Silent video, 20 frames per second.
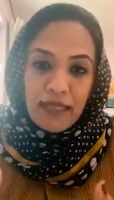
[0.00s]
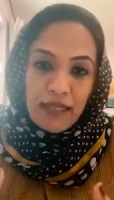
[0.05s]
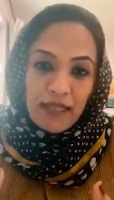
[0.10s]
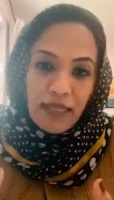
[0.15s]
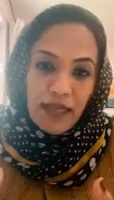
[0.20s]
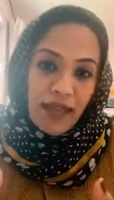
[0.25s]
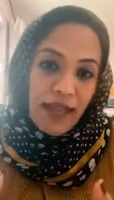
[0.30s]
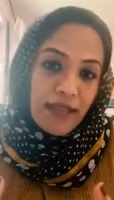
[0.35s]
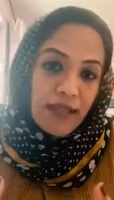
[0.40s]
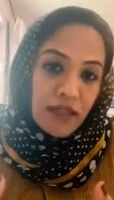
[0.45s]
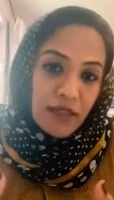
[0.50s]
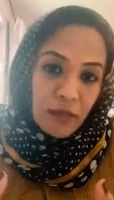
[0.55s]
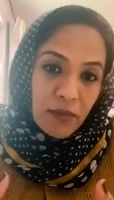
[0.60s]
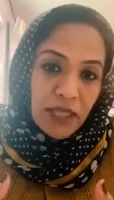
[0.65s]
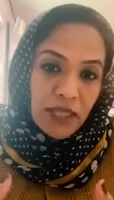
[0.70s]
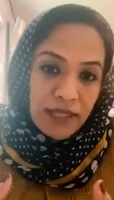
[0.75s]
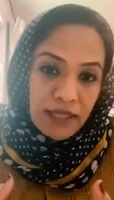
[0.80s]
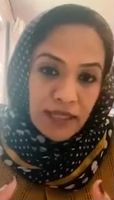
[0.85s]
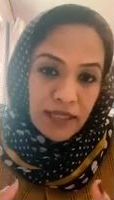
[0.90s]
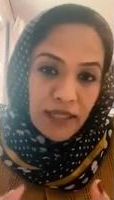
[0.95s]
has an
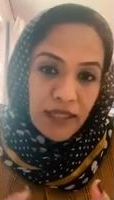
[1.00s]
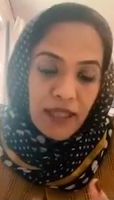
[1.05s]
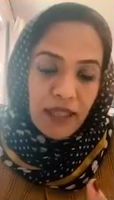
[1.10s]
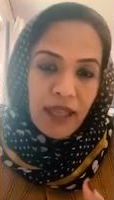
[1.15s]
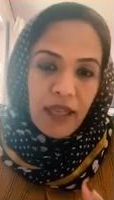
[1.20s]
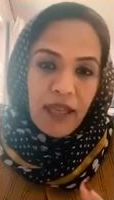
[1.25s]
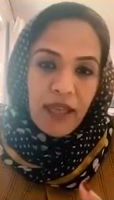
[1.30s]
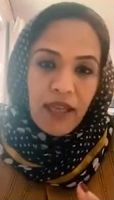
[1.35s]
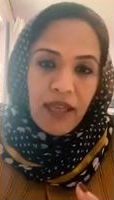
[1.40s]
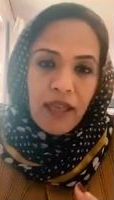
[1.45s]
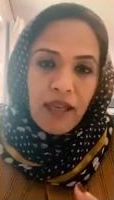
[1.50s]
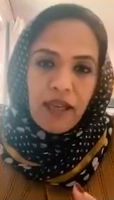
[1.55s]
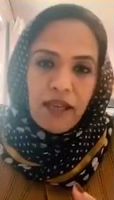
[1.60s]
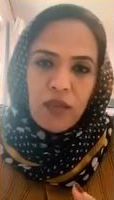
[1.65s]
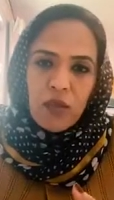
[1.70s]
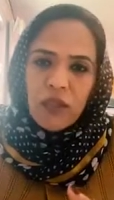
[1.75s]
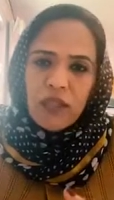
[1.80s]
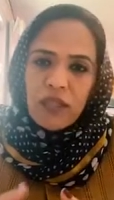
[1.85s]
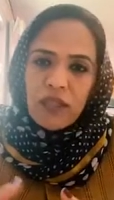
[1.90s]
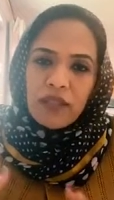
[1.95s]
ability,
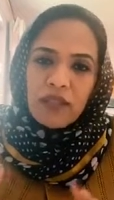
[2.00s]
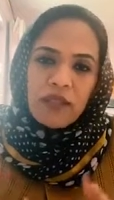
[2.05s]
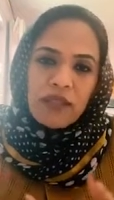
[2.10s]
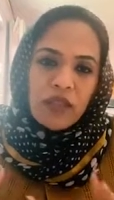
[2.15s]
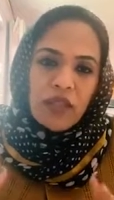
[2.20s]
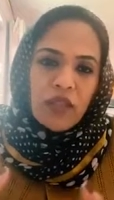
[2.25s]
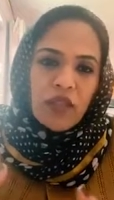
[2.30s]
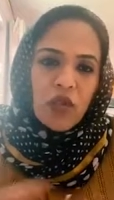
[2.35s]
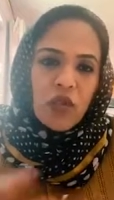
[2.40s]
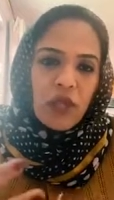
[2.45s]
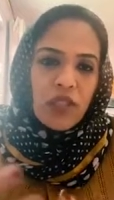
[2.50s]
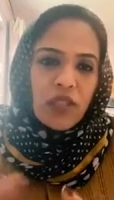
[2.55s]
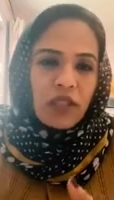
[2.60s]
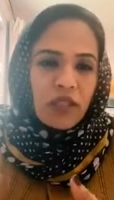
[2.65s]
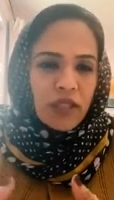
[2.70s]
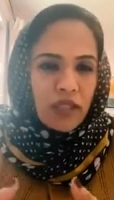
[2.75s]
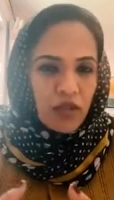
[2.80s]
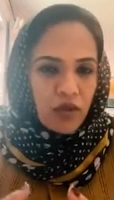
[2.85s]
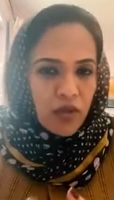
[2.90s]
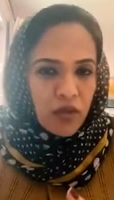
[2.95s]
and with other things you can
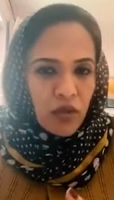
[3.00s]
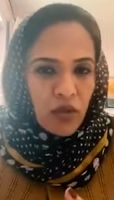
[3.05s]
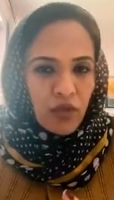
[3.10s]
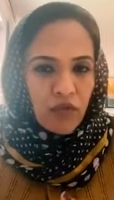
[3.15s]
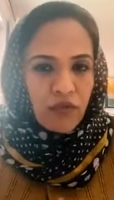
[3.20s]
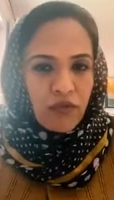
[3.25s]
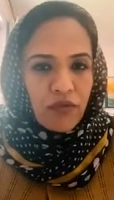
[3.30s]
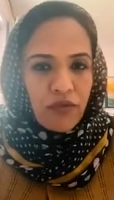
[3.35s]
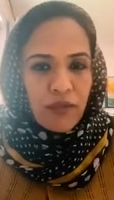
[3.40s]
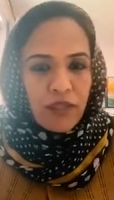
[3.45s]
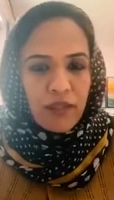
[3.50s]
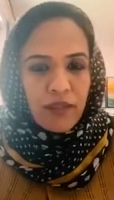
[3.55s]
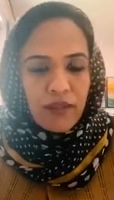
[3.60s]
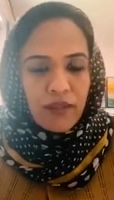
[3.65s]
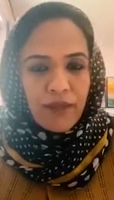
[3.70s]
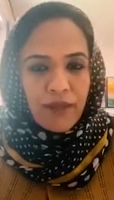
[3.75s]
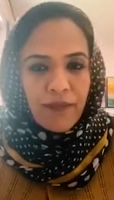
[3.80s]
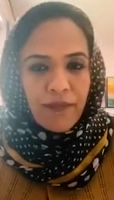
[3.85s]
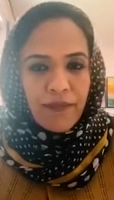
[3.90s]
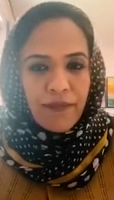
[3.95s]
get rid of
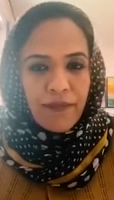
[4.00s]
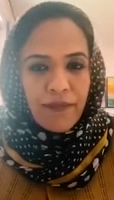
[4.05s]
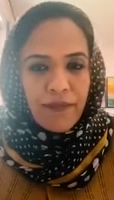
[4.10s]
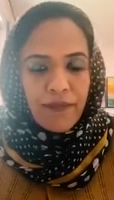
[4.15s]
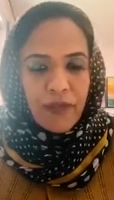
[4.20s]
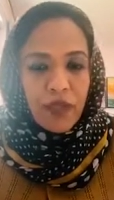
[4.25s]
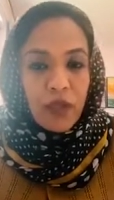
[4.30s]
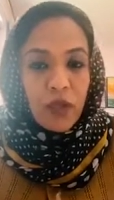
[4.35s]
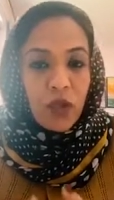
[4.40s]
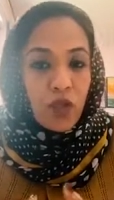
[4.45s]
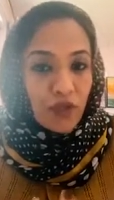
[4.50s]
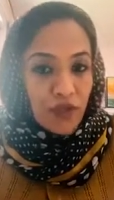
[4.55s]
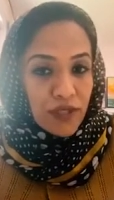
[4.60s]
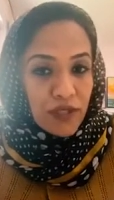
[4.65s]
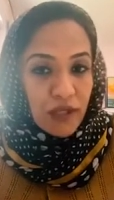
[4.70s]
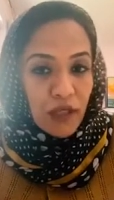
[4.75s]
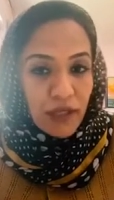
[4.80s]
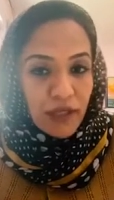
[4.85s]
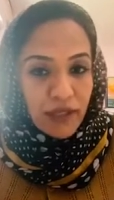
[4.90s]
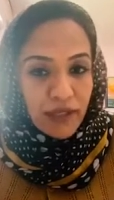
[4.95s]
a lot of
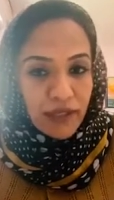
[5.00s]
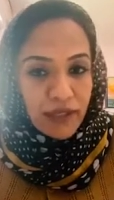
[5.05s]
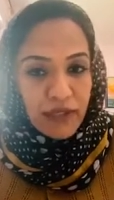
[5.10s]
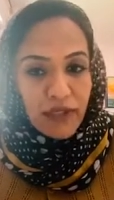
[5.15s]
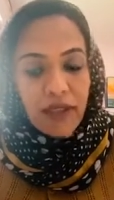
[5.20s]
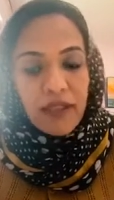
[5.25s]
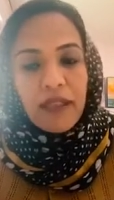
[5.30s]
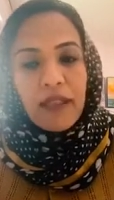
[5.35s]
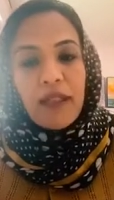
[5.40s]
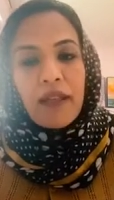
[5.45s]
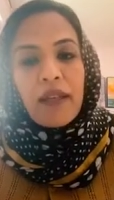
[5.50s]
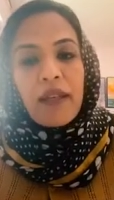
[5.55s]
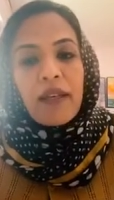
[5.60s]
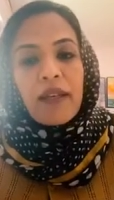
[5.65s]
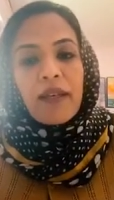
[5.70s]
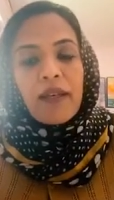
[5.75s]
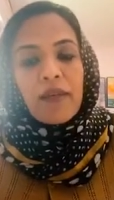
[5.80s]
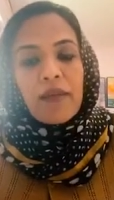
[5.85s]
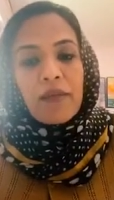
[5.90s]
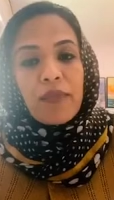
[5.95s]
scarring.
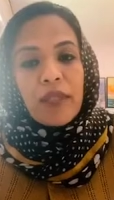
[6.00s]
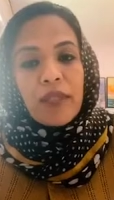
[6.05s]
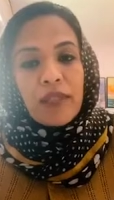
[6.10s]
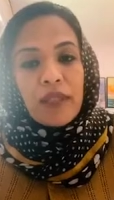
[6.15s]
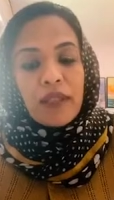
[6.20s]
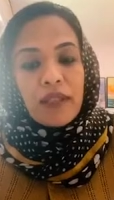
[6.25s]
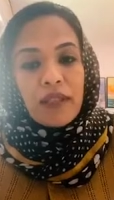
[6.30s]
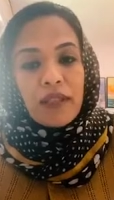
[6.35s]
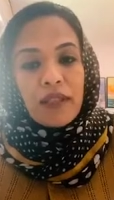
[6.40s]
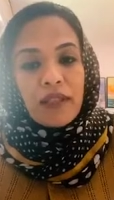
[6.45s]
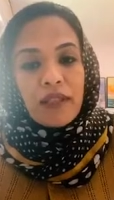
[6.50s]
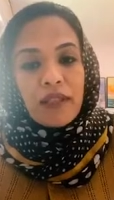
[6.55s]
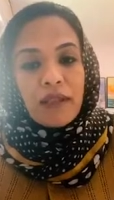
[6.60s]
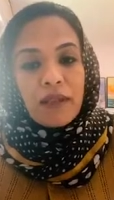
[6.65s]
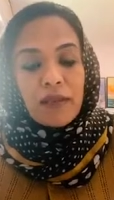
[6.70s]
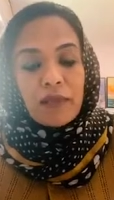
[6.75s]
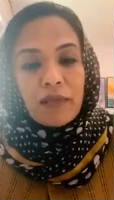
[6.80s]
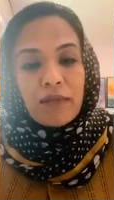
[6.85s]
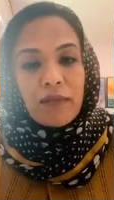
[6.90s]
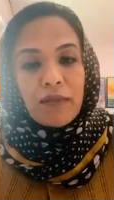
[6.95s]
But
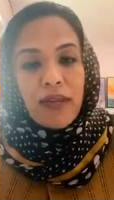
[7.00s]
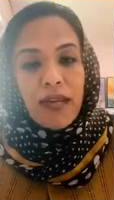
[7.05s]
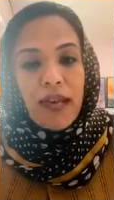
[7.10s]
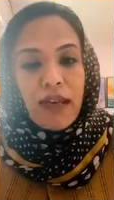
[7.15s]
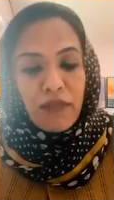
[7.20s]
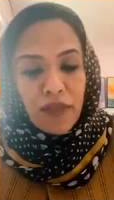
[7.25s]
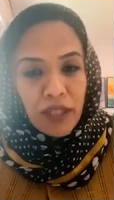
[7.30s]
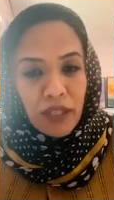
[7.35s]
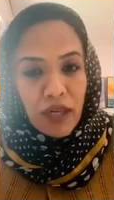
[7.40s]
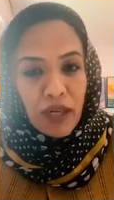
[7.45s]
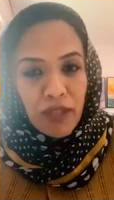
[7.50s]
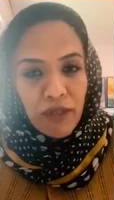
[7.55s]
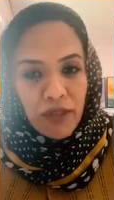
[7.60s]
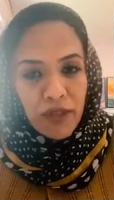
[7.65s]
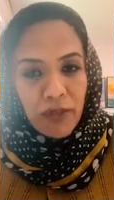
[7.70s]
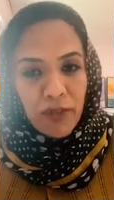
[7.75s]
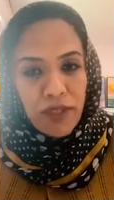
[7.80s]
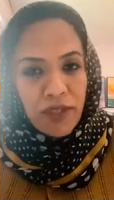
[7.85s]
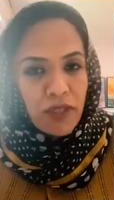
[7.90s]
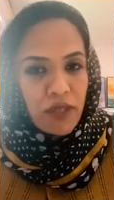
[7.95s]
having
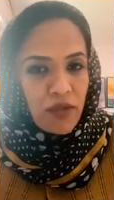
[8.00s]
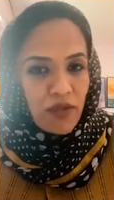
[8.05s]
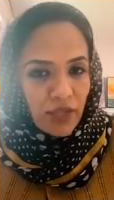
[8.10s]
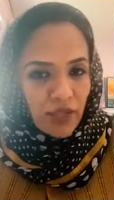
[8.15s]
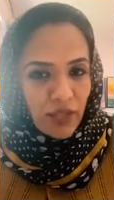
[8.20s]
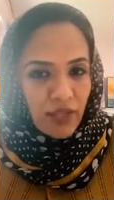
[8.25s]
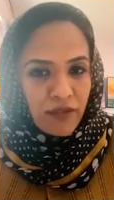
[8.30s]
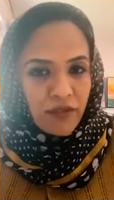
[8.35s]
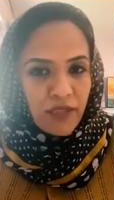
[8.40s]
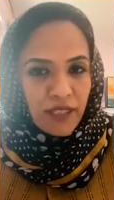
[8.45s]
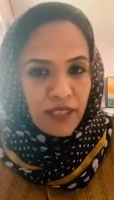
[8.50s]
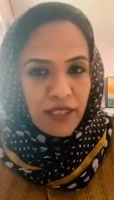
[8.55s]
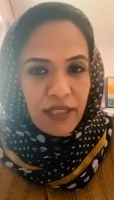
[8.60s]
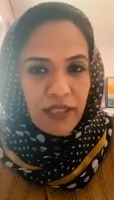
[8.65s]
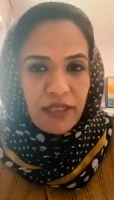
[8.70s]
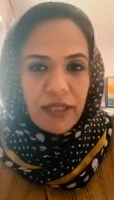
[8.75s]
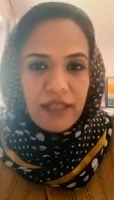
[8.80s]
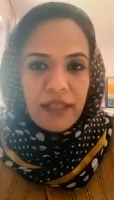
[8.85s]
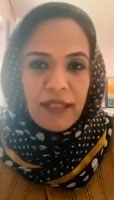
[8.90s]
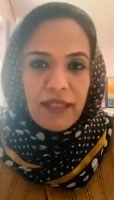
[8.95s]
100%
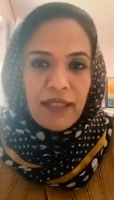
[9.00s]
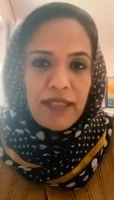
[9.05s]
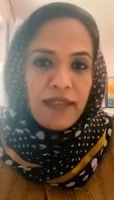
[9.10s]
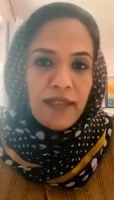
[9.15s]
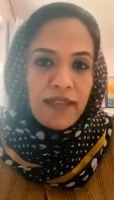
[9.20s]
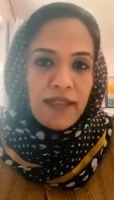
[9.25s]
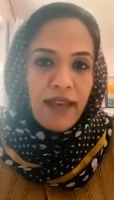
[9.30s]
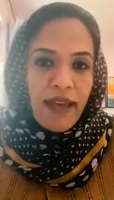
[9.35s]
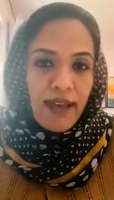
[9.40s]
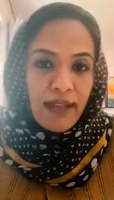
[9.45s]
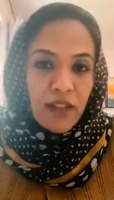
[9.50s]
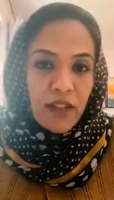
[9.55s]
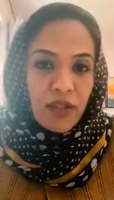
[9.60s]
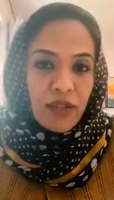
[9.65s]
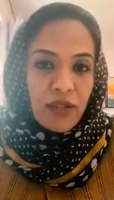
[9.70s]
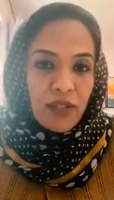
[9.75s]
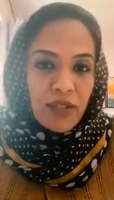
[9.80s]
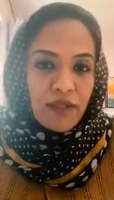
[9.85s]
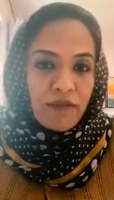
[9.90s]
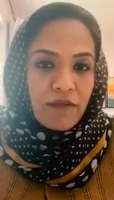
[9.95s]
recovery is
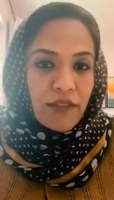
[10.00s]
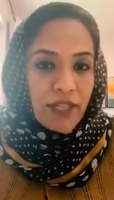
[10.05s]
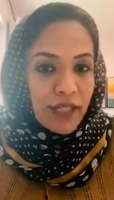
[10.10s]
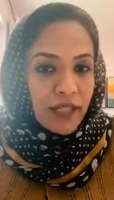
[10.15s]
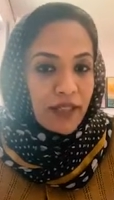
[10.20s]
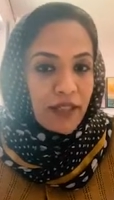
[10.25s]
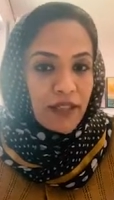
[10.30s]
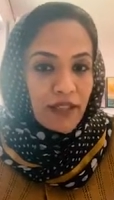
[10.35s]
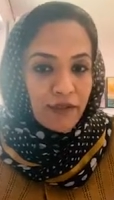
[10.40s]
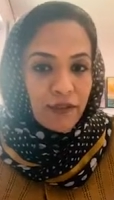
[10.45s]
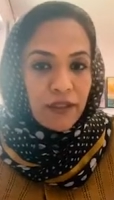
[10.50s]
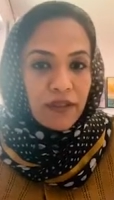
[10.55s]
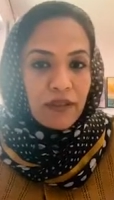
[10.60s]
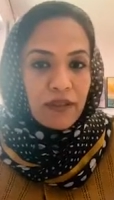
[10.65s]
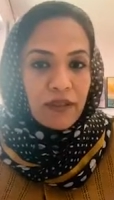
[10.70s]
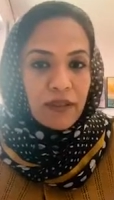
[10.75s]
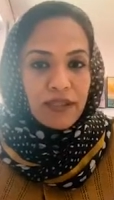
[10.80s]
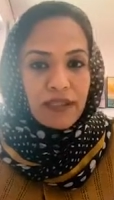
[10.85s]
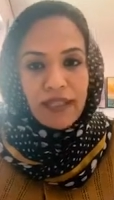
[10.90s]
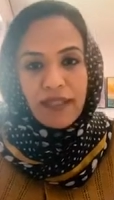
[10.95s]
actually very
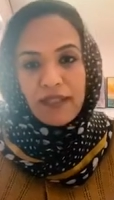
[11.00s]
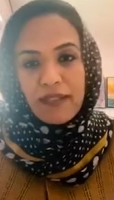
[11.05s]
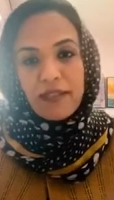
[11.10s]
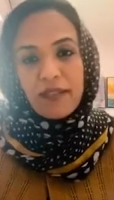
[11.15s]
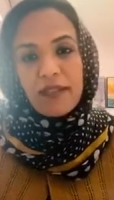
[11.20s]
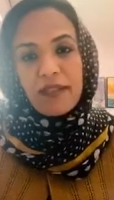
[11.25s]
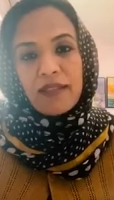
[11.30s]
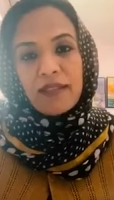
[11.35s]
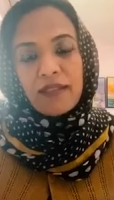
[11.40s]
difficult, and